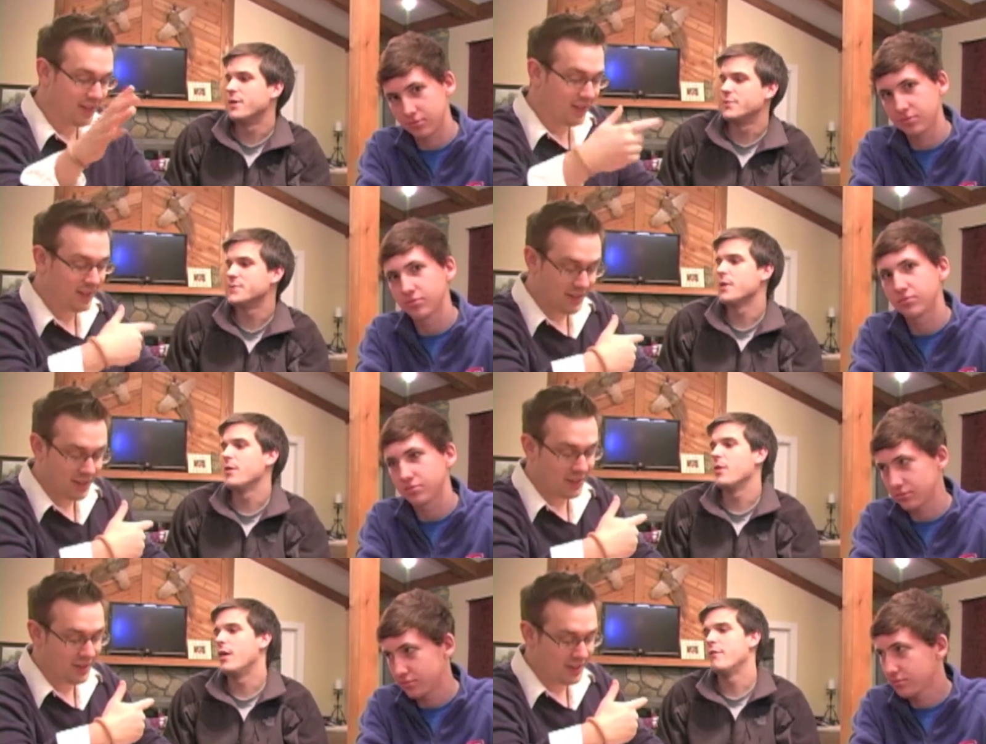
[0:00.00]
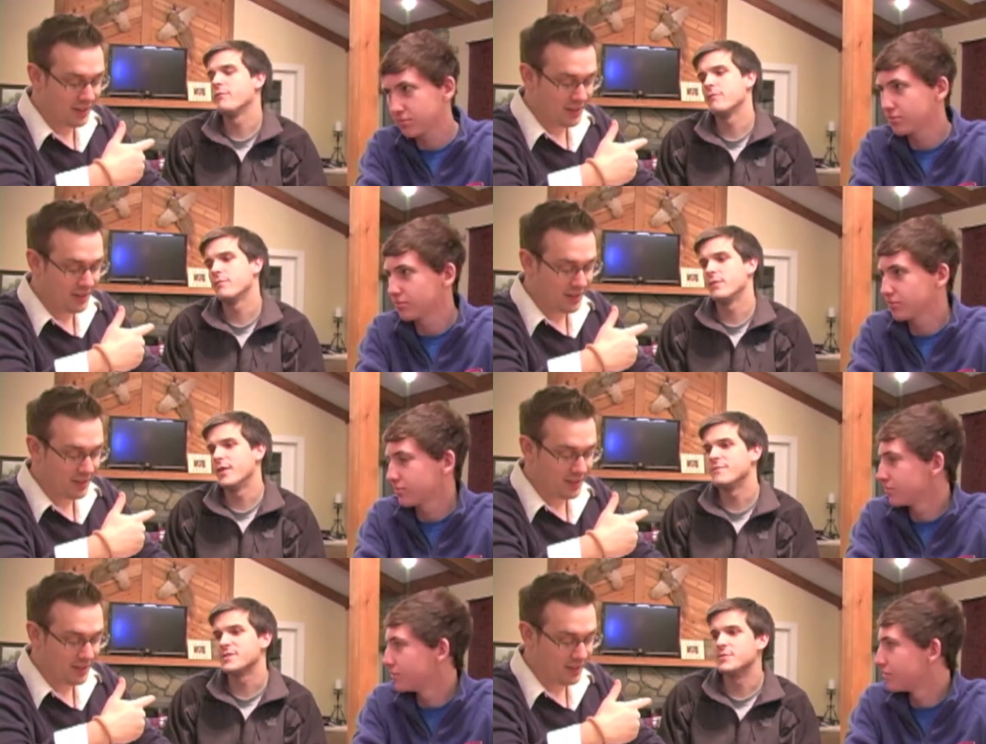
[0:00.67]
Speaker 1: in my entire life,
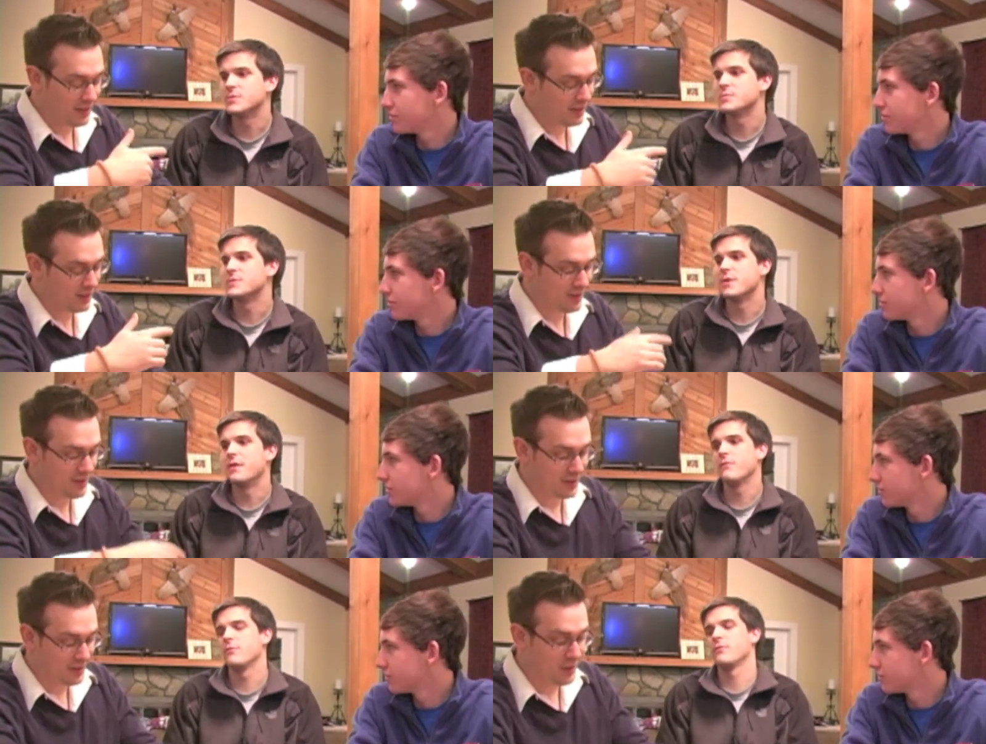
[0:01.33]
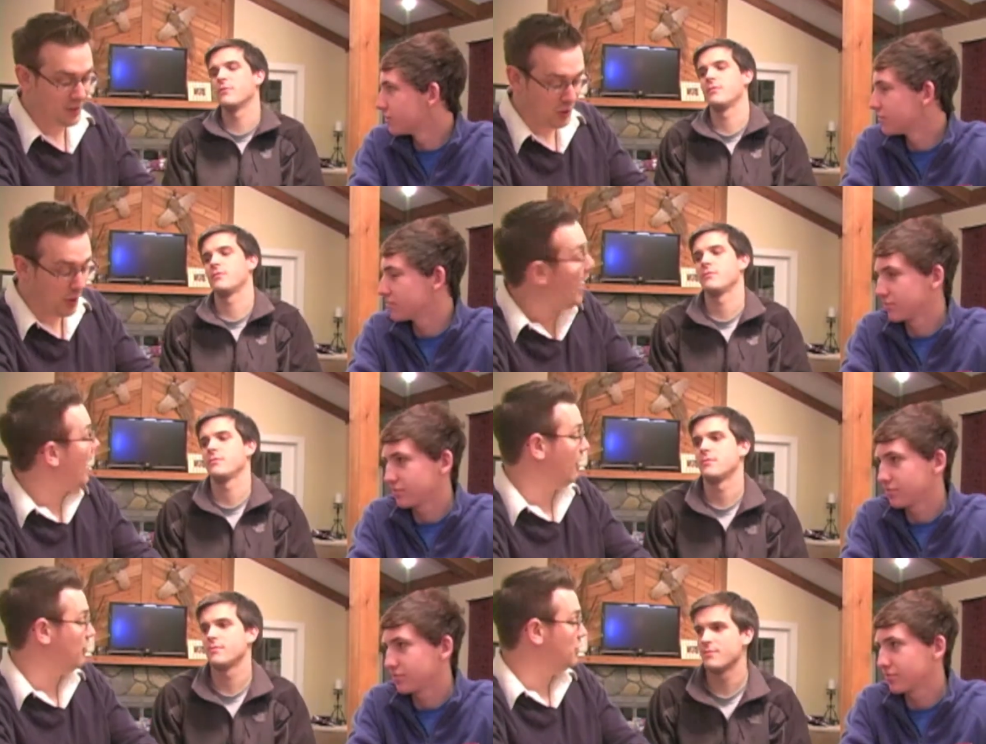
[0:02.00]
and I've seen some stuff.
Speaker 2: You
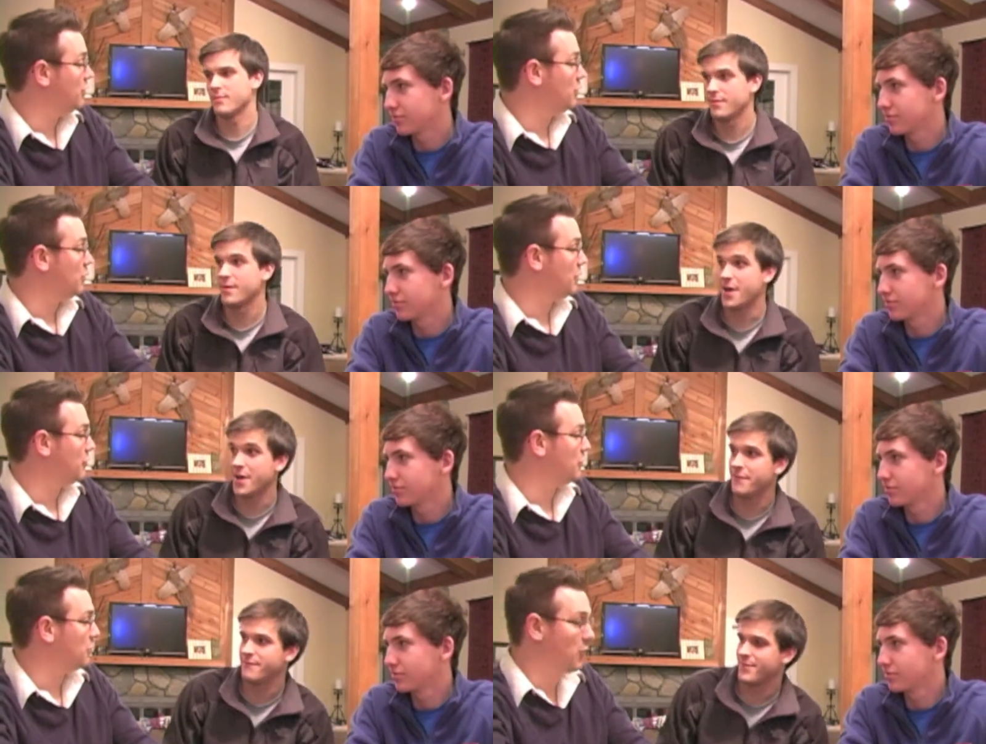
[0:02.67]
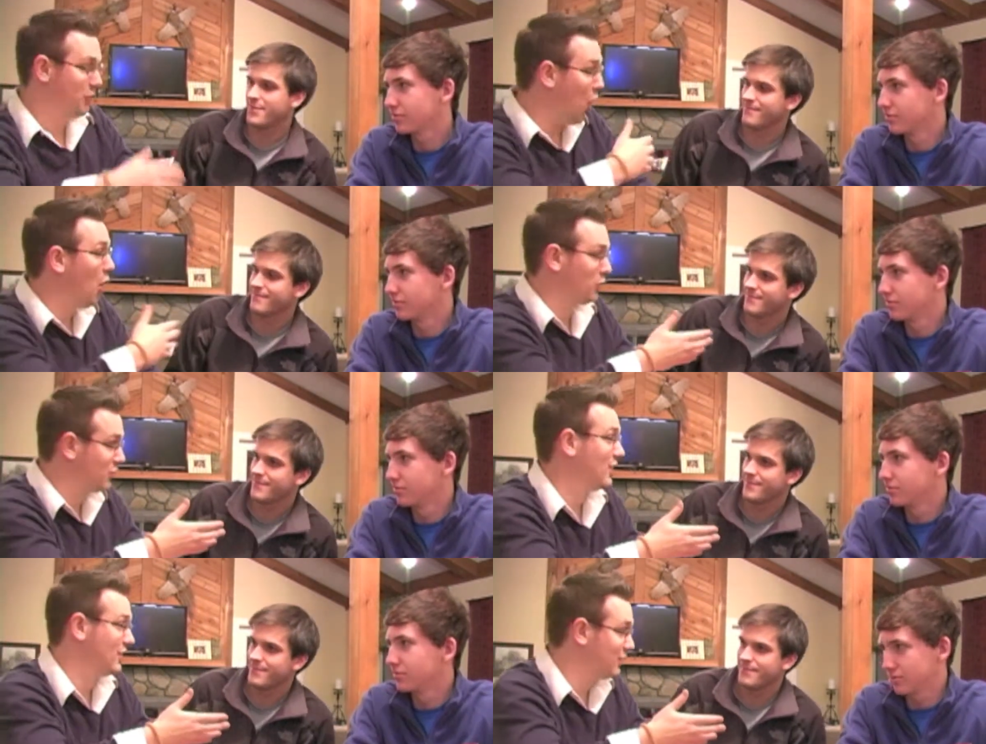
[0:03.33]
have. We've have. we've
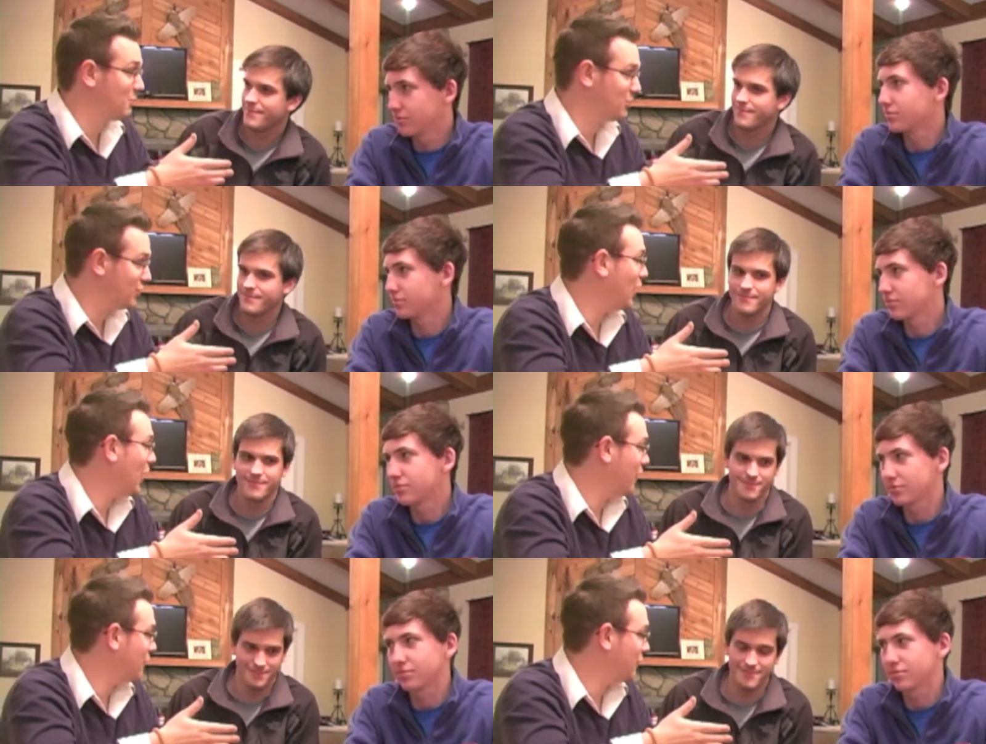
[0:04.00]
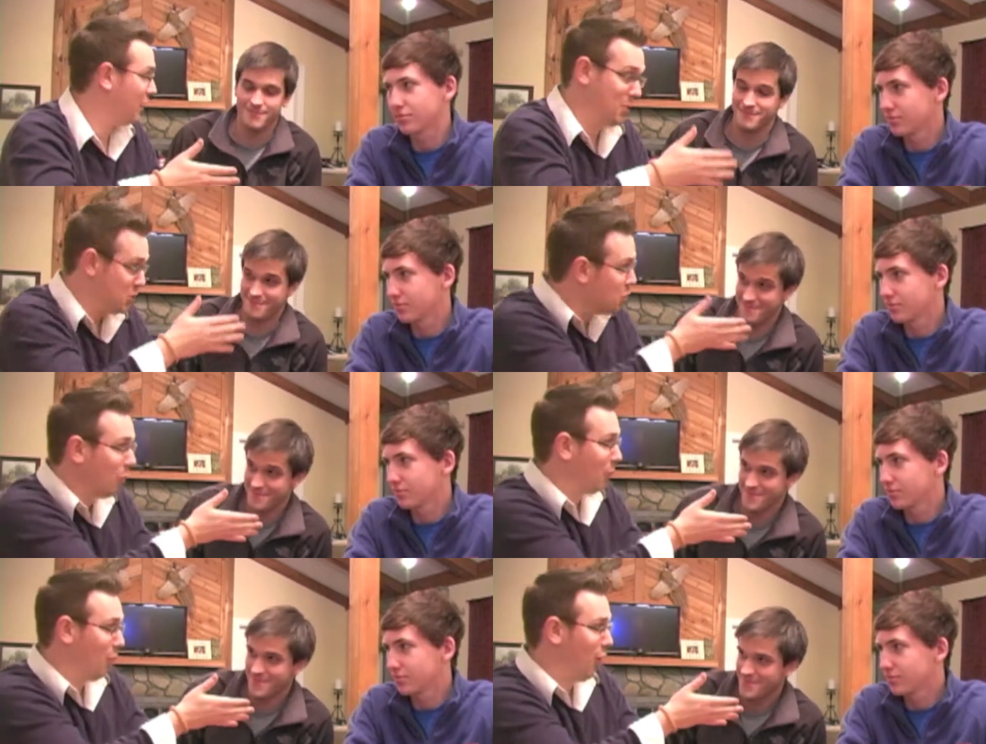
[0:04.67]
all seen some stuff. I mean,
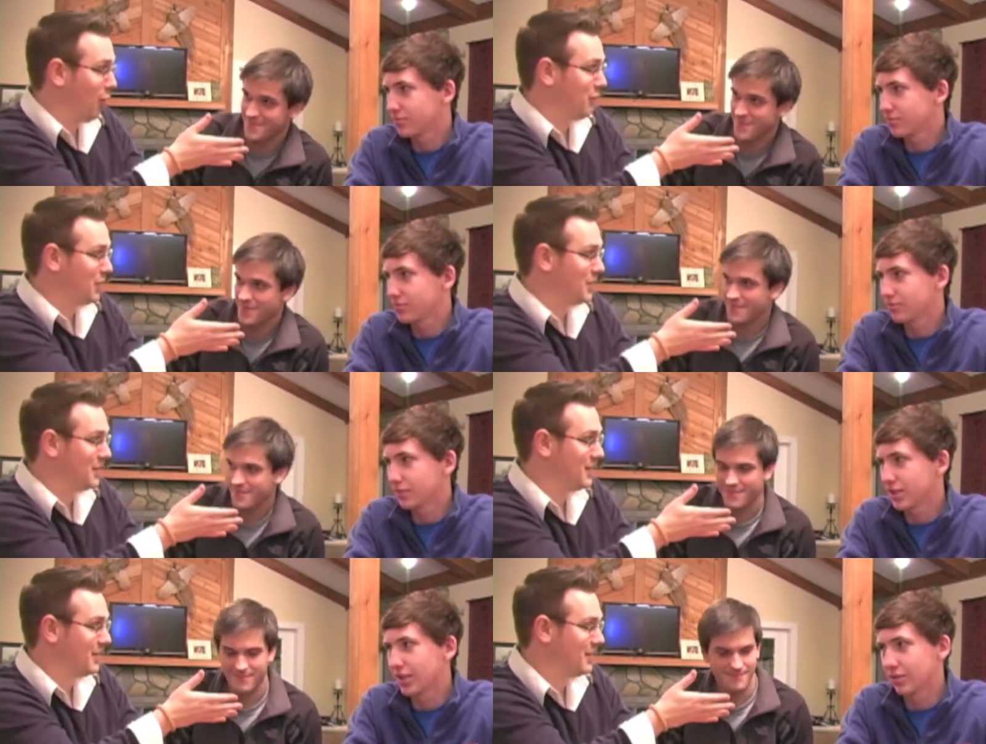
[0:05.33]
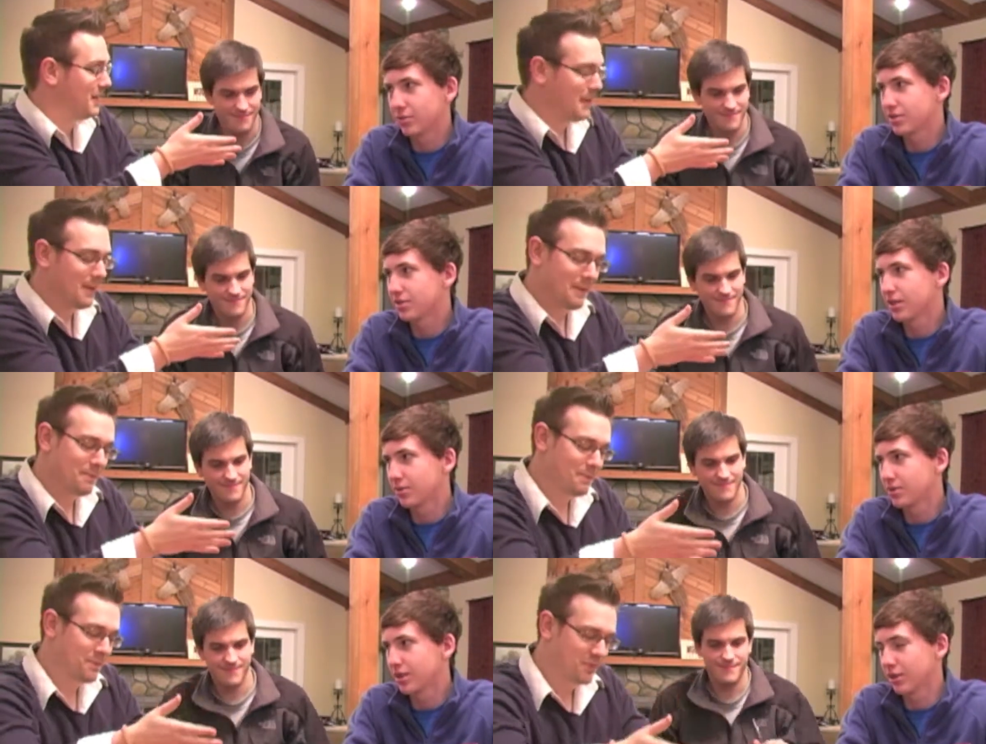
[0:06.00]
you were a part of it. Yeah, it
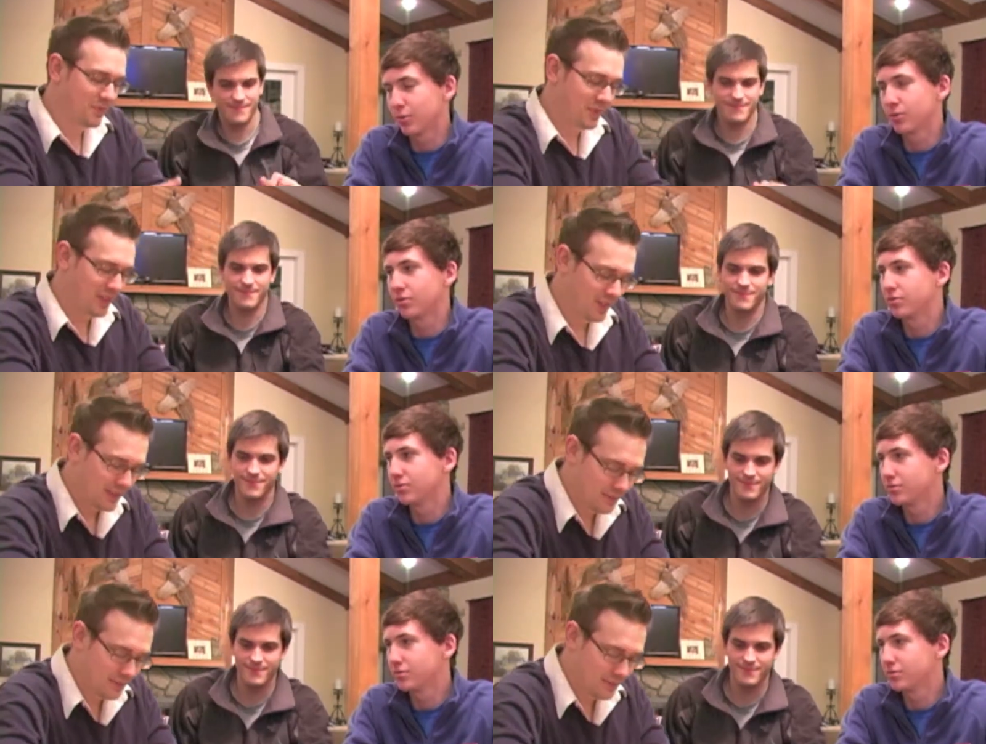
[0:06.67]
was it was terrible.